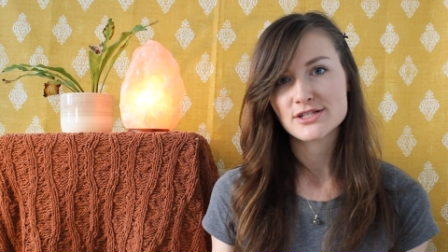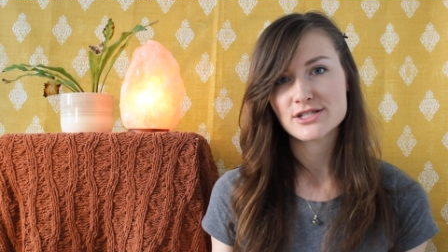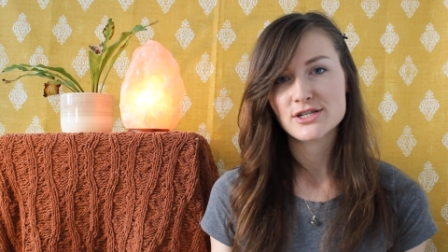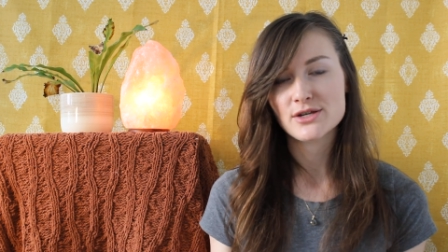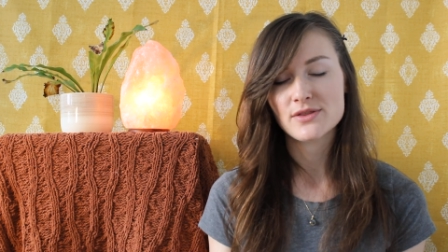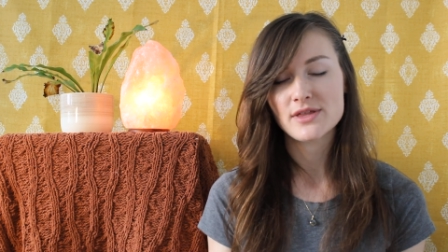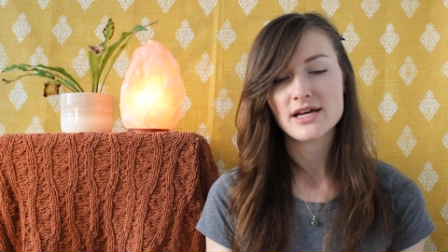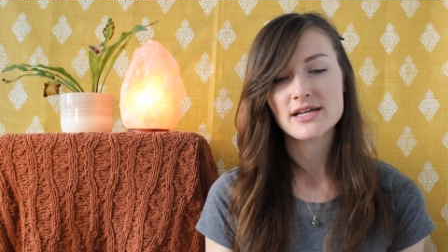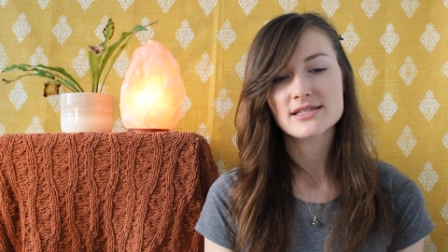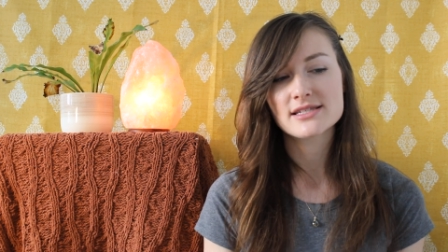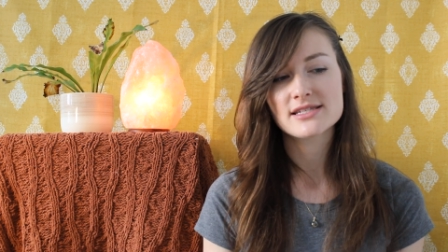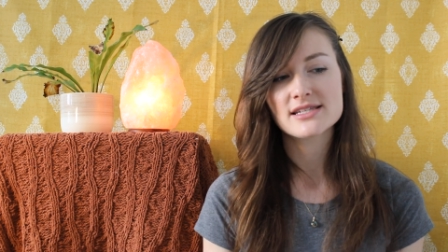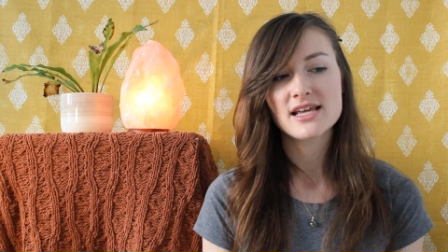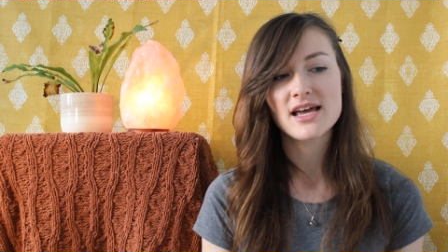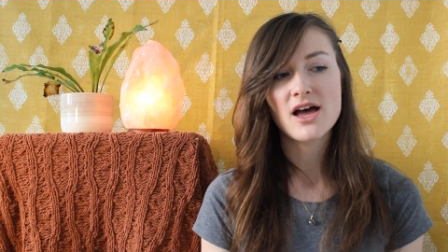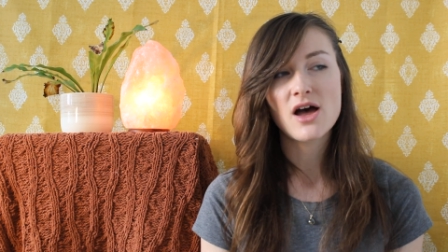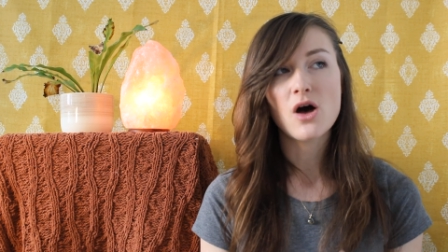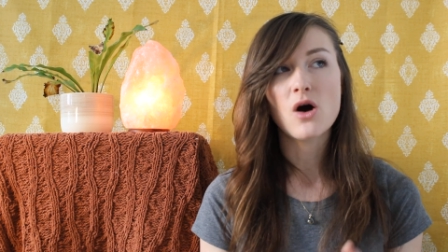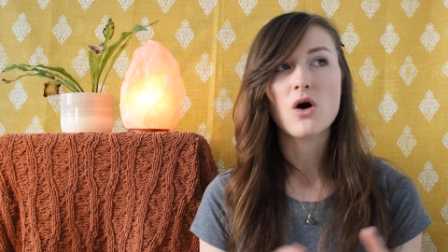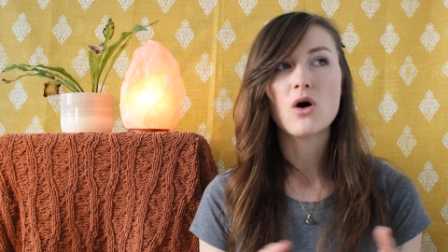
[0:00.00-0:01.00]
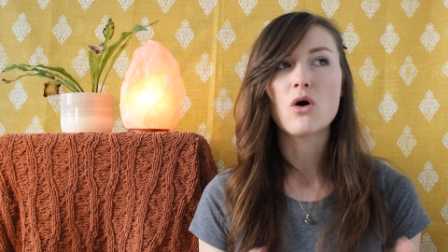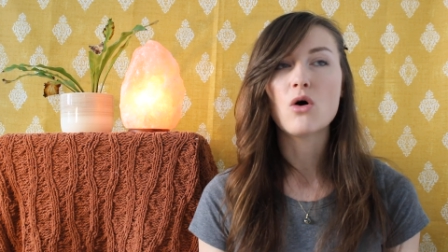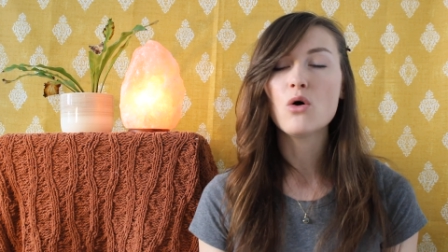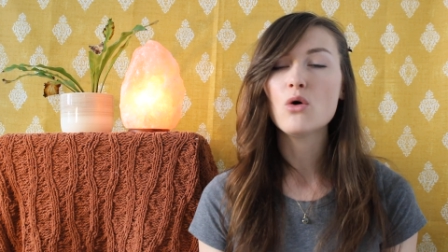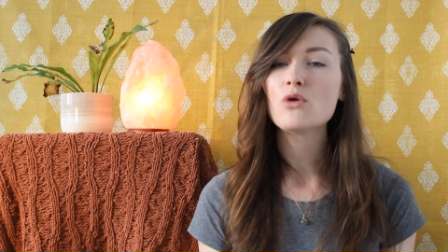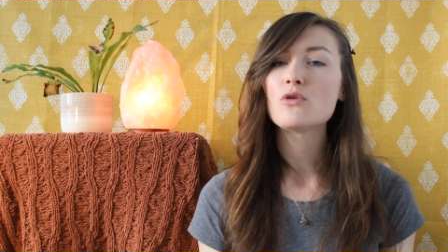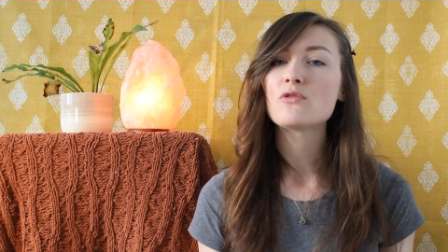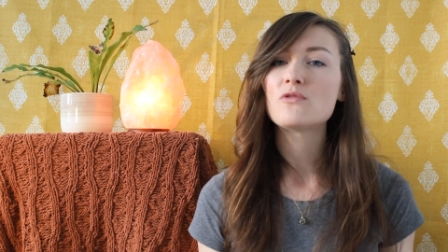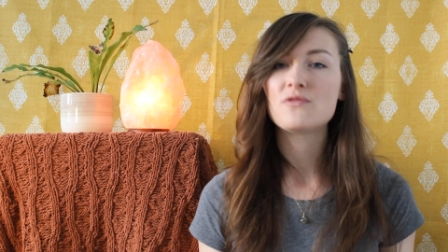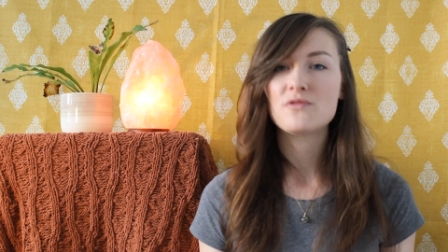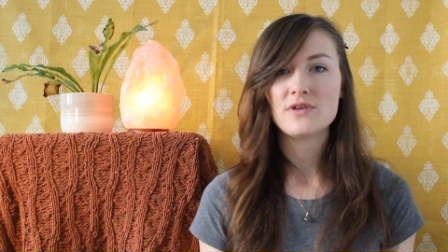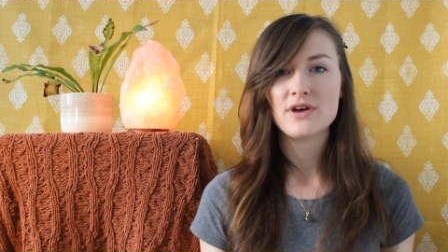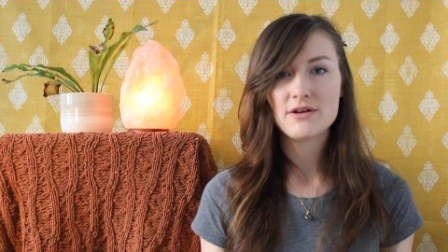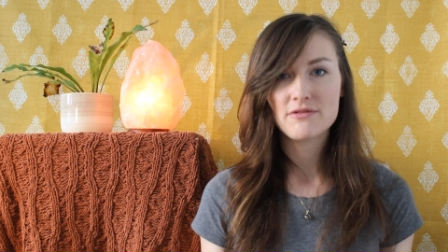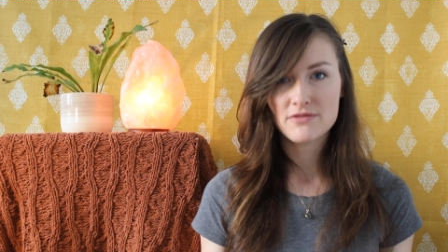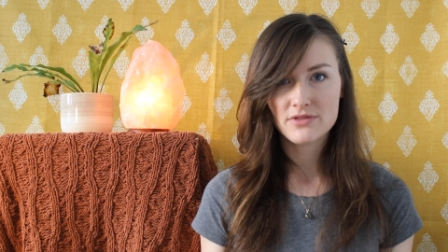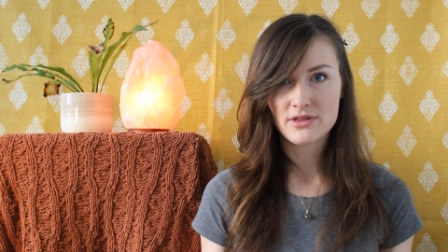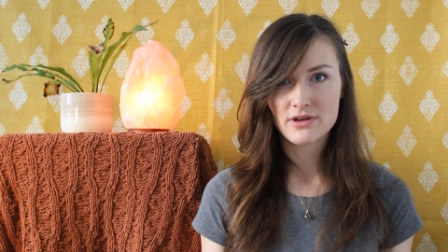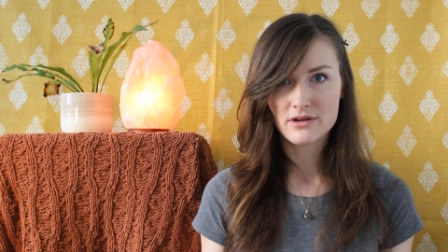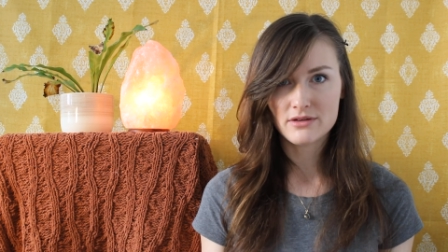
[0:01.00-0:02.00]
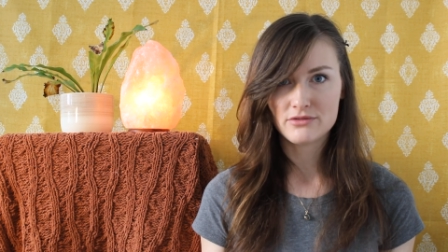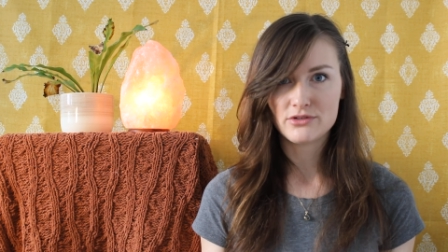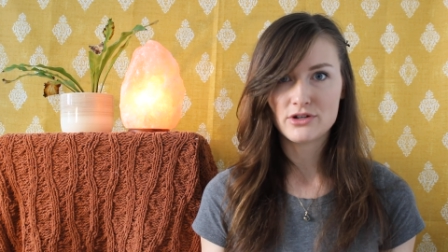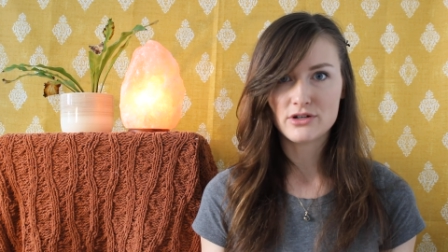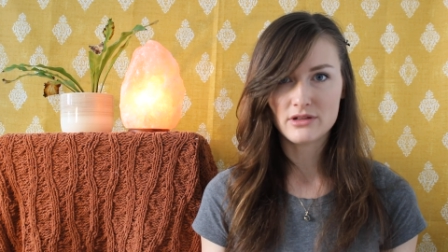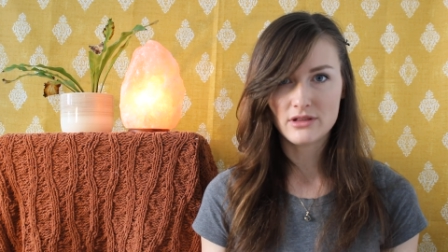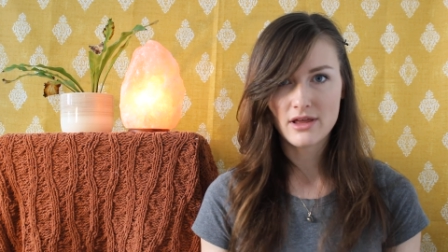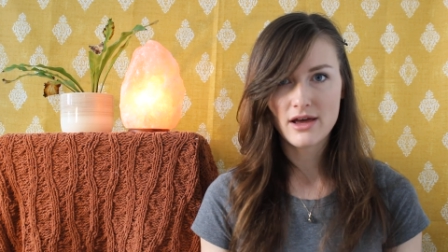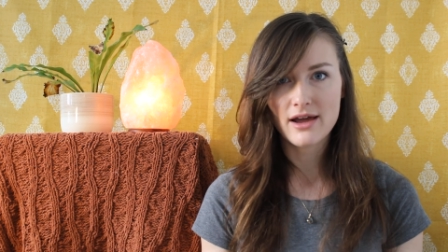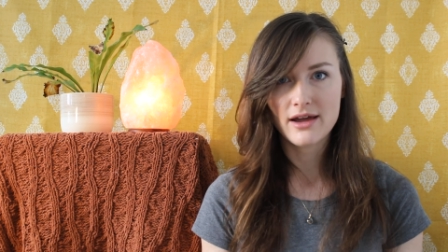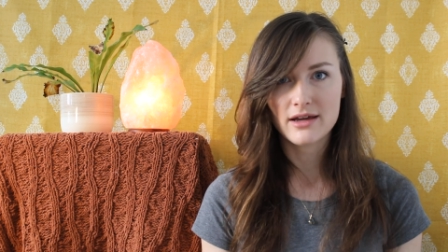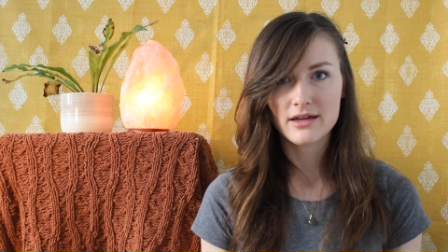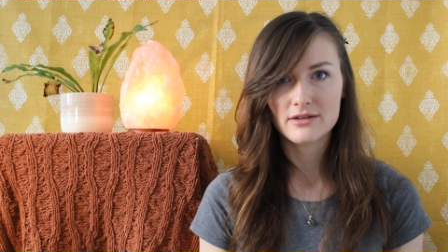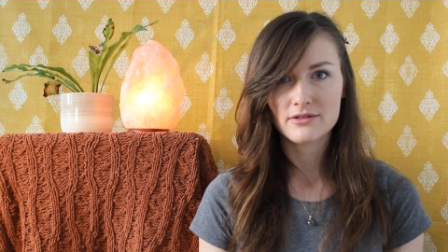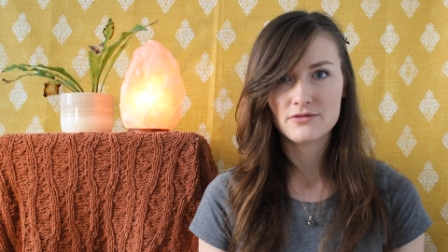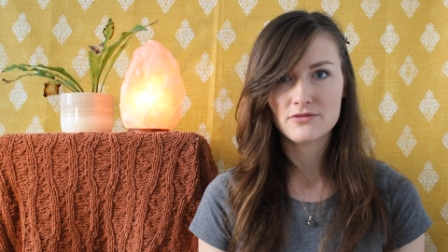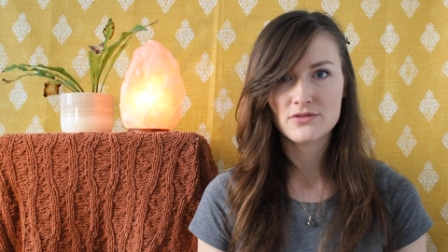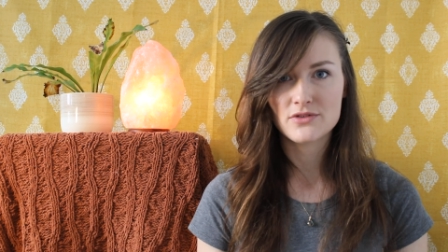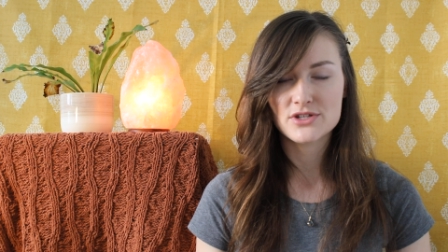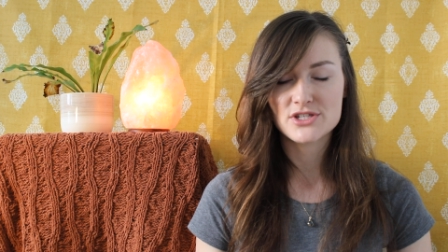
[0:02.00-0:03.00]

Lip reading: So that's a whole fifth of your life.